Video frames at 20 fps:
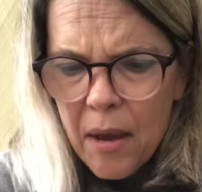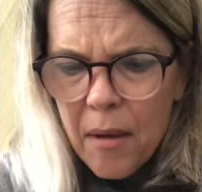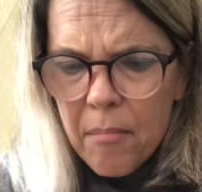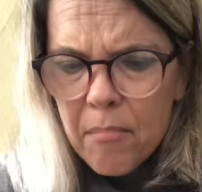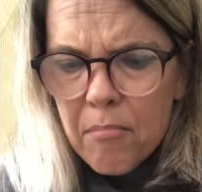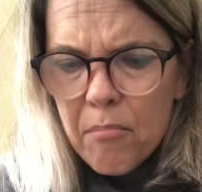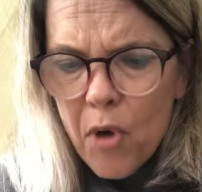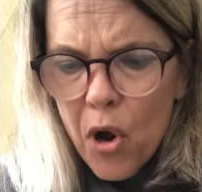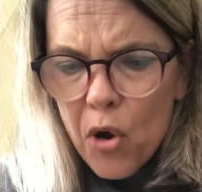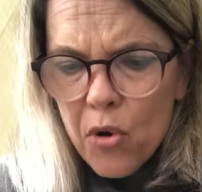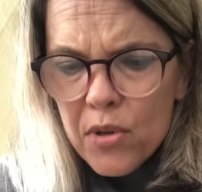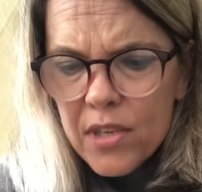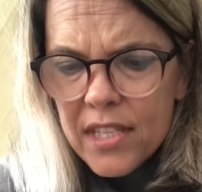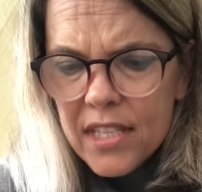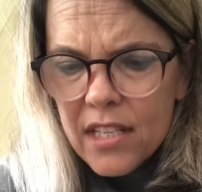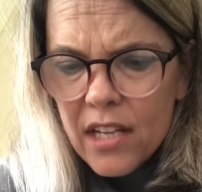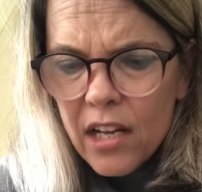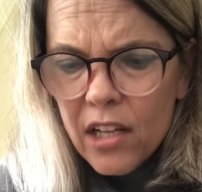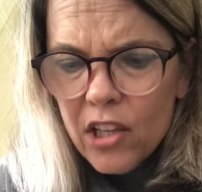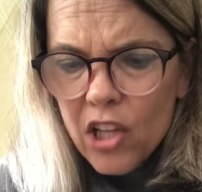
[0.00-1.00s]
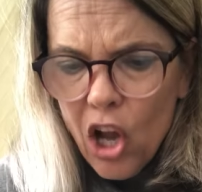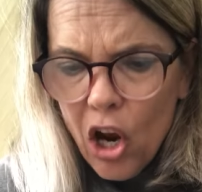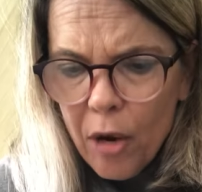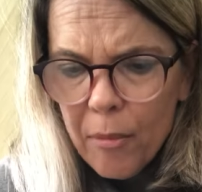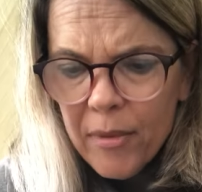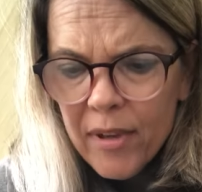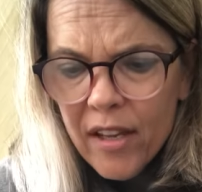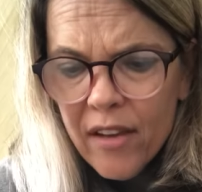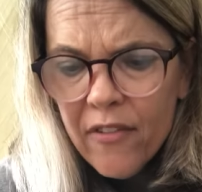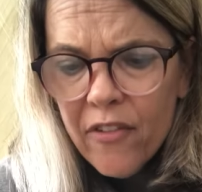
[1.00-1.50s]
Most
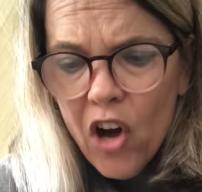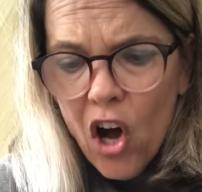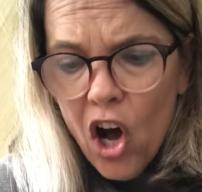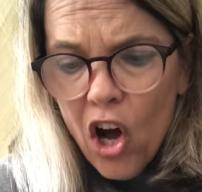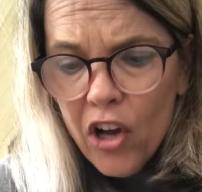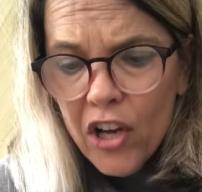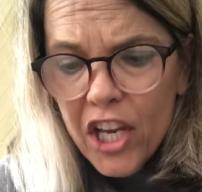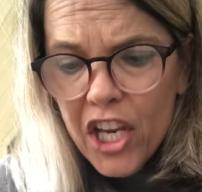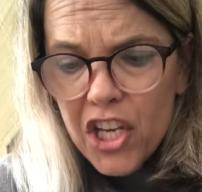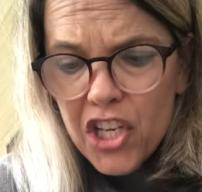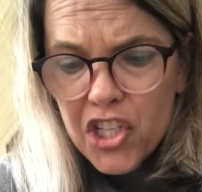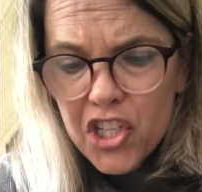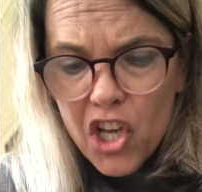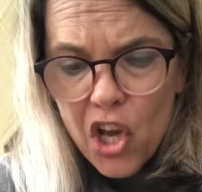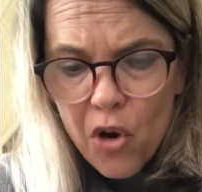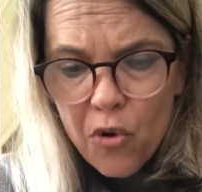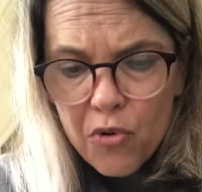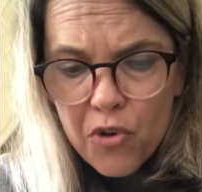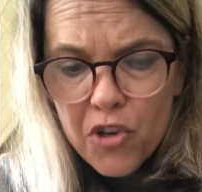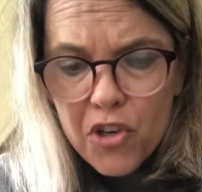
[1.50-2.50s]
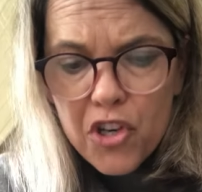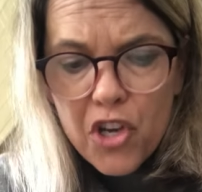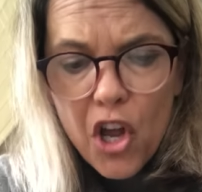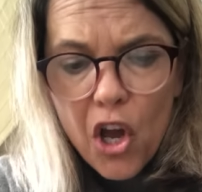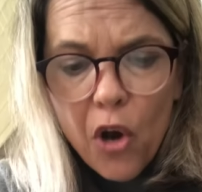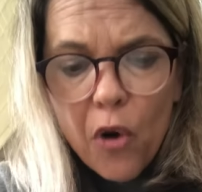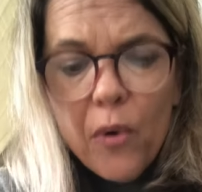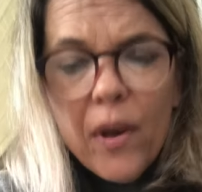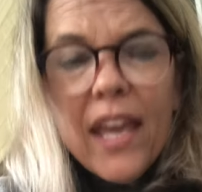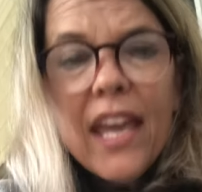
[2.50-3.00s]
alarming of all, he showed
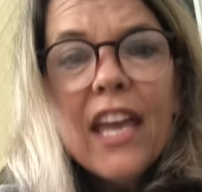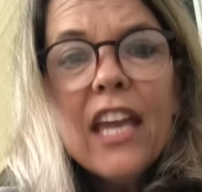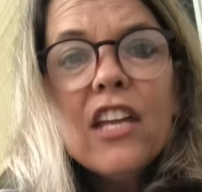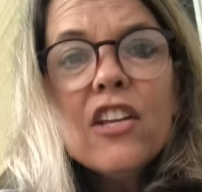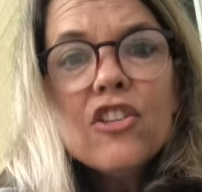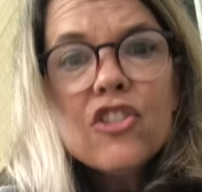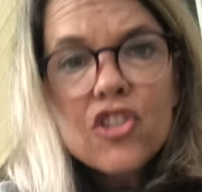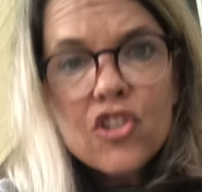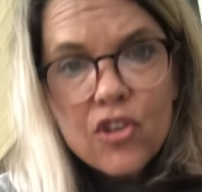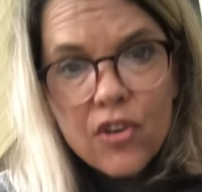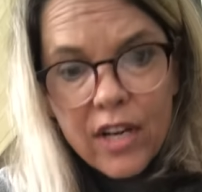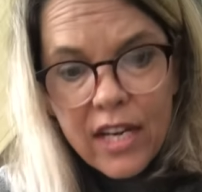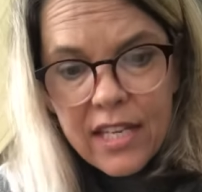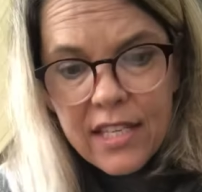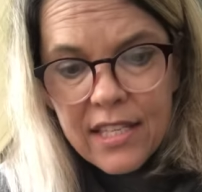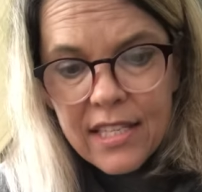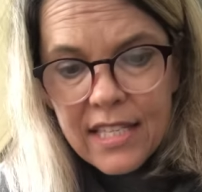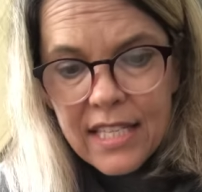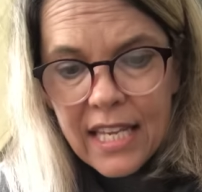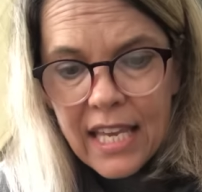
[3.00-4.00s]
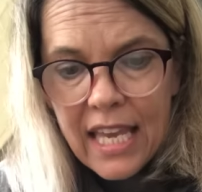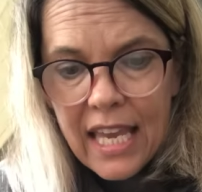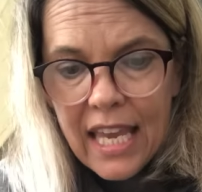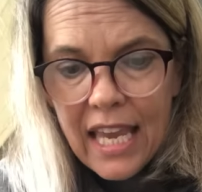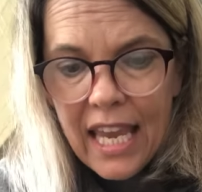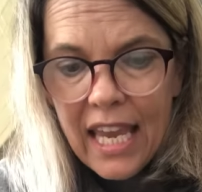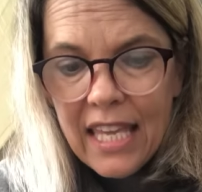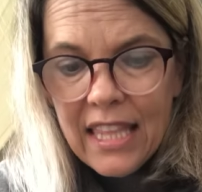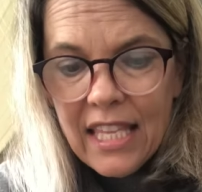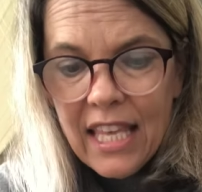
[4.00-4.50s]
no interest
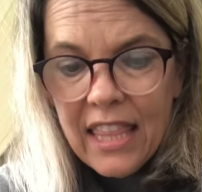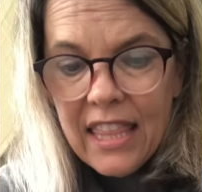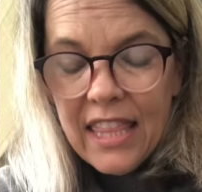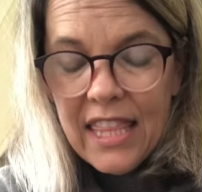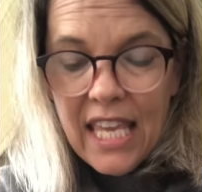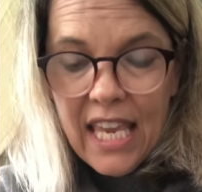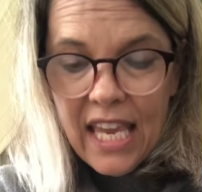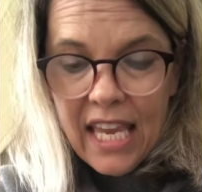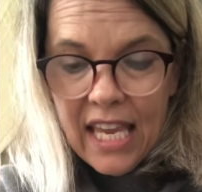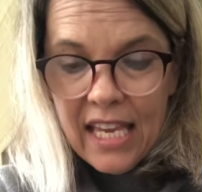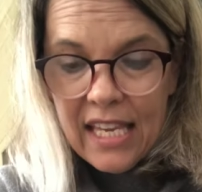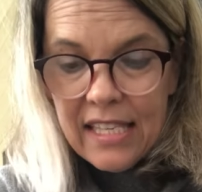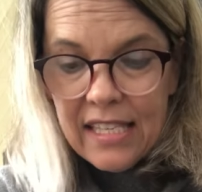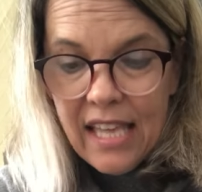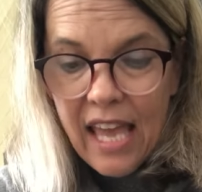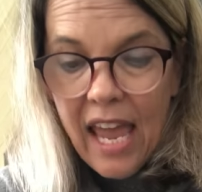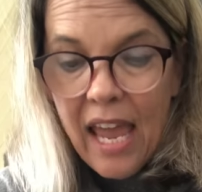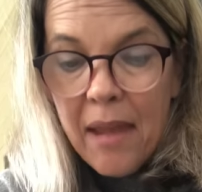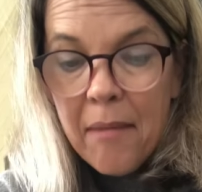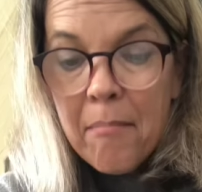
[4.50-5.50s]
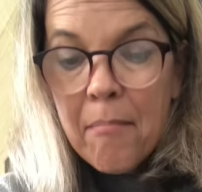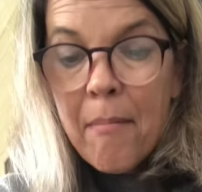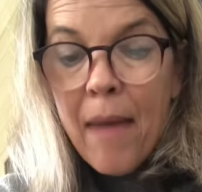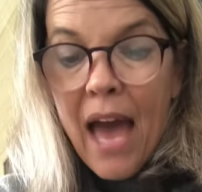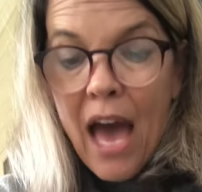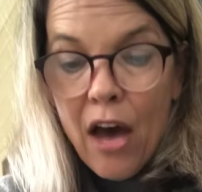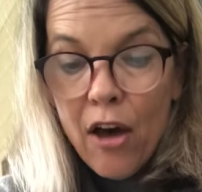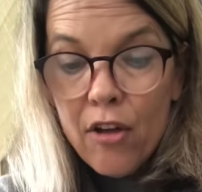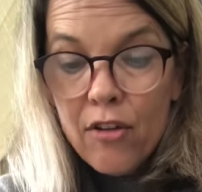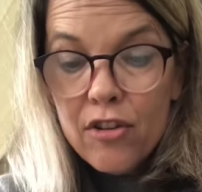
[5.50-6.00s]
in the things a
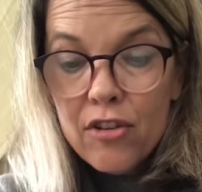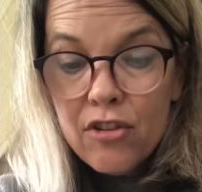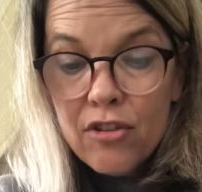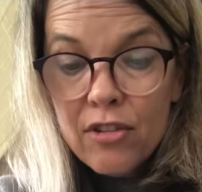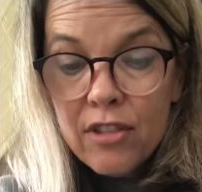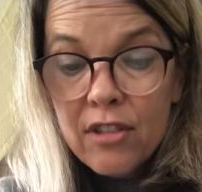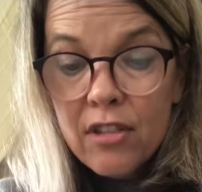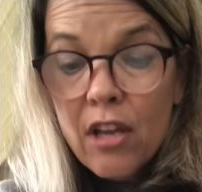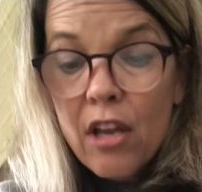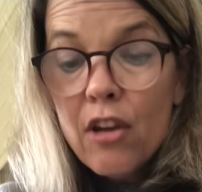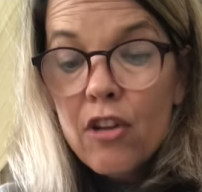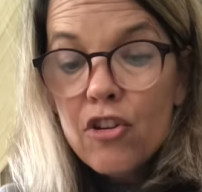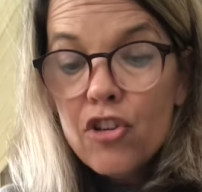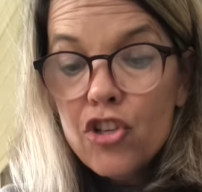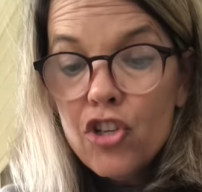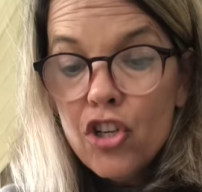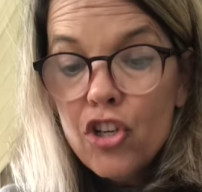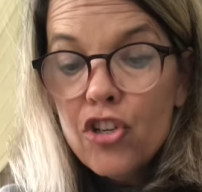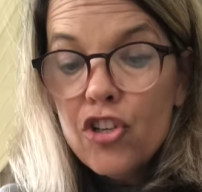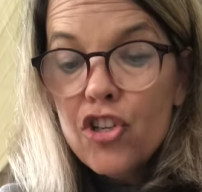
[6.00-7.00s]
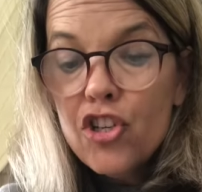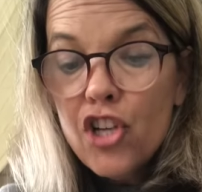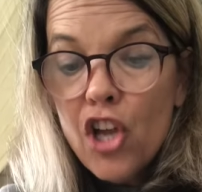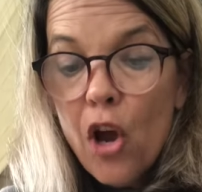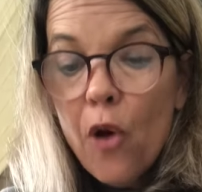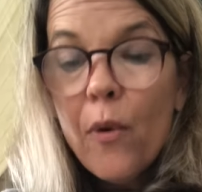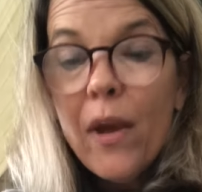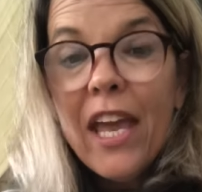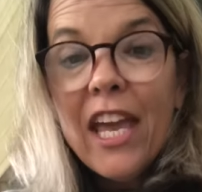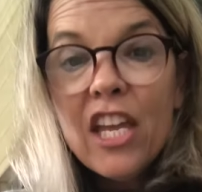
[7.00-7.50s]
mouse should
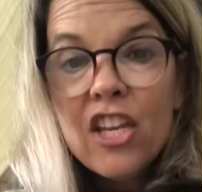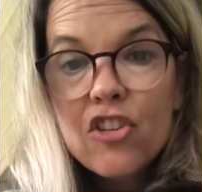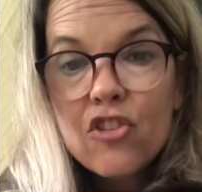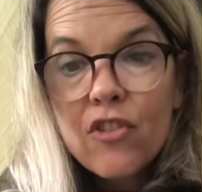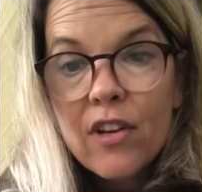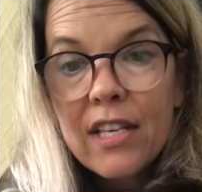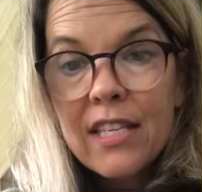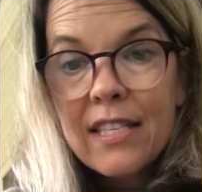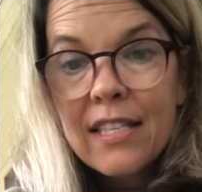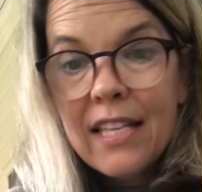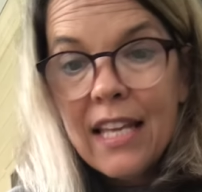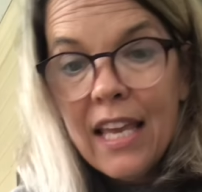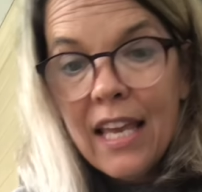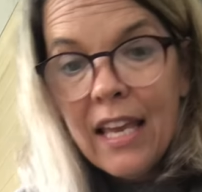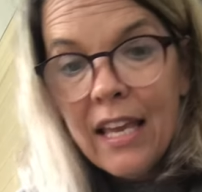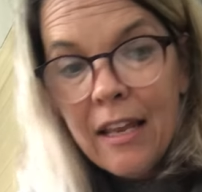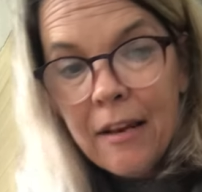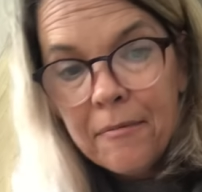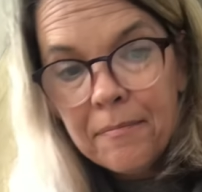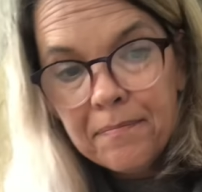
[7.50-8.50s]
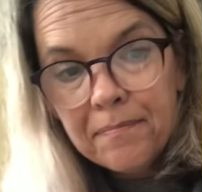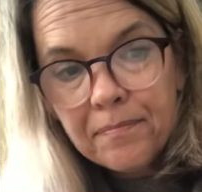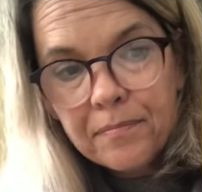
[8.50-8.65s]
show interest in.